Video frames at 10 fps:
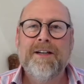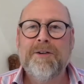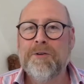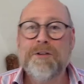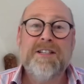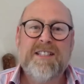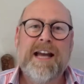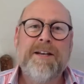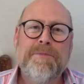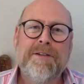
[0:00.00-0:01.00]
or
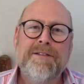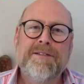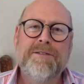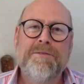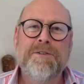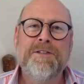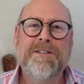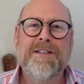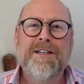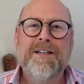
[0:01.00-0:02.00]
contentment,
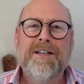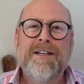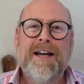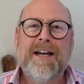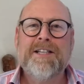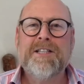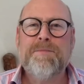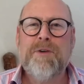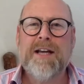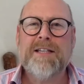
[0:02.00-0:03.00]
was
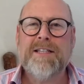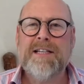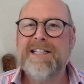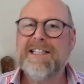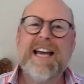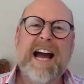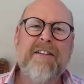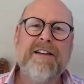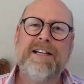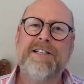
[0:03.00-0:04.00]
expressed in his
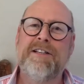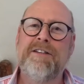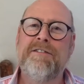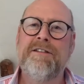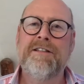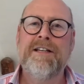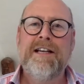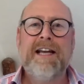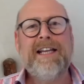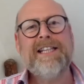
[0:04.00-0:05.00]
character and
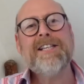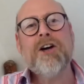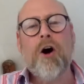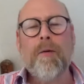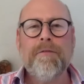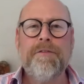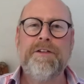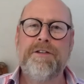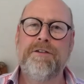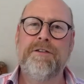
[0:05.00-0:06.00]
in his
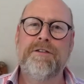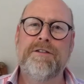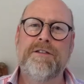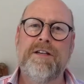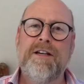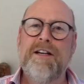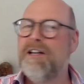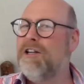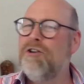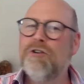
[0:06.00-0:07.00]
confidence,
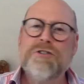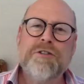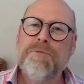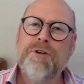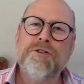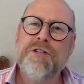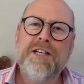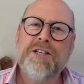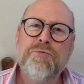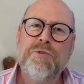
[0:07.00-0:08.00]
not so much
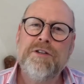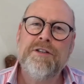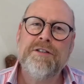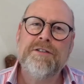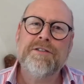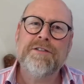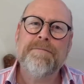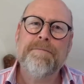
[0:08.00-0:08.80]
in his words.